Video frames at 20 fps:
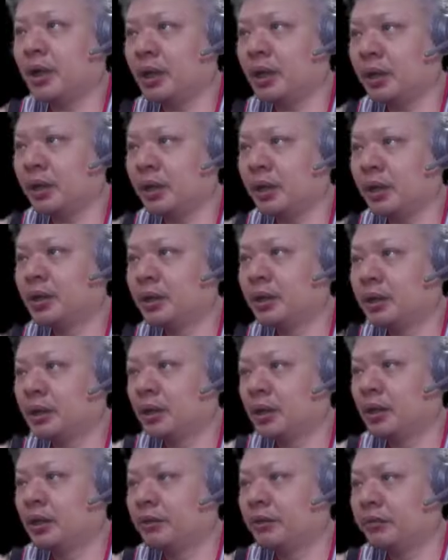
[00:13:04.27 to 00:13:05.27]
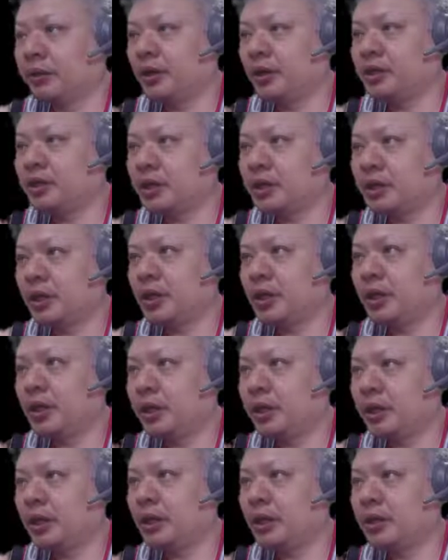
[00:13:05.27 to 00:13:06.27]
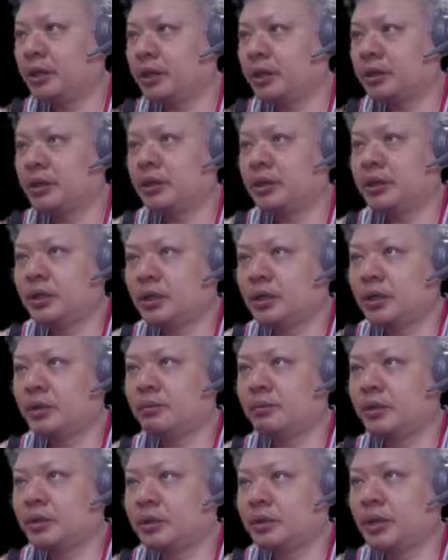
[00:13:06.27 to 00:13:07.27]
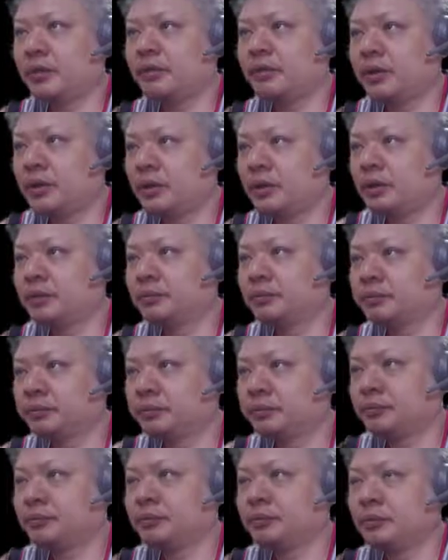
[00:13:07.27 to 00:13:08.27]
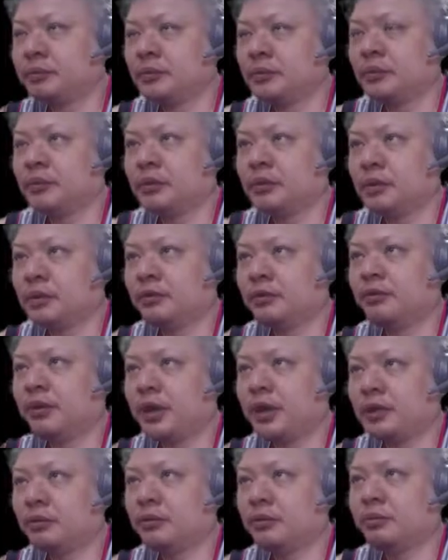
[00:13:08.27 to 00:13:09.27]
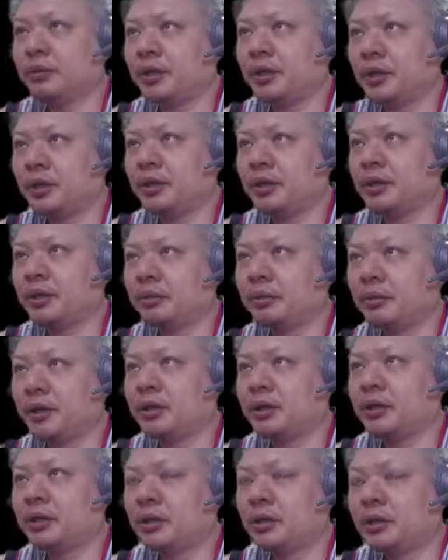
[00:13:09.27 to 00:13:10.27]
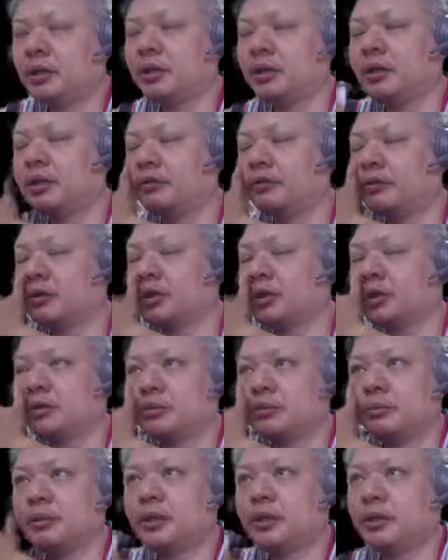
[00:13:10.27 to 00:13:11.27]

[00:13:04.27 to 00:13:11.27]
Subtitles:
Variation A, e9+7. The fight will be, the battle, or the focus will be on this flank.